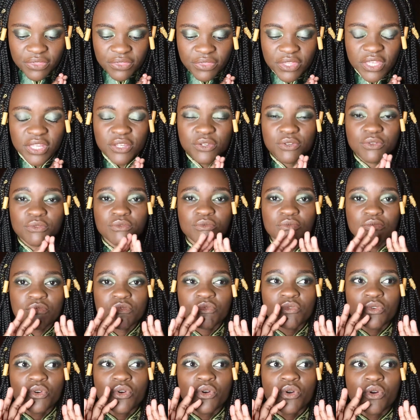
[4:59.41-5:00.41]
in
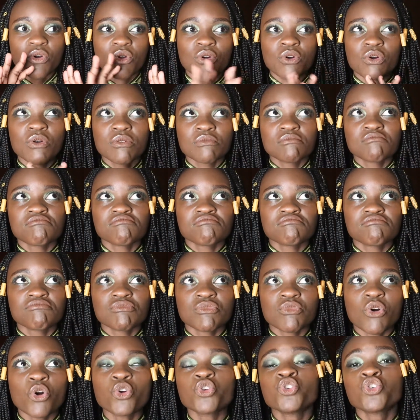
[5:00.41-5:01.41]

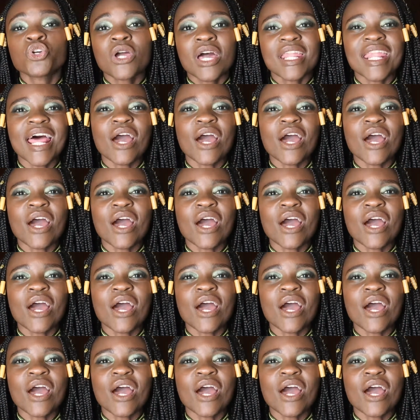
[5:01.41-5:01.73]
or you can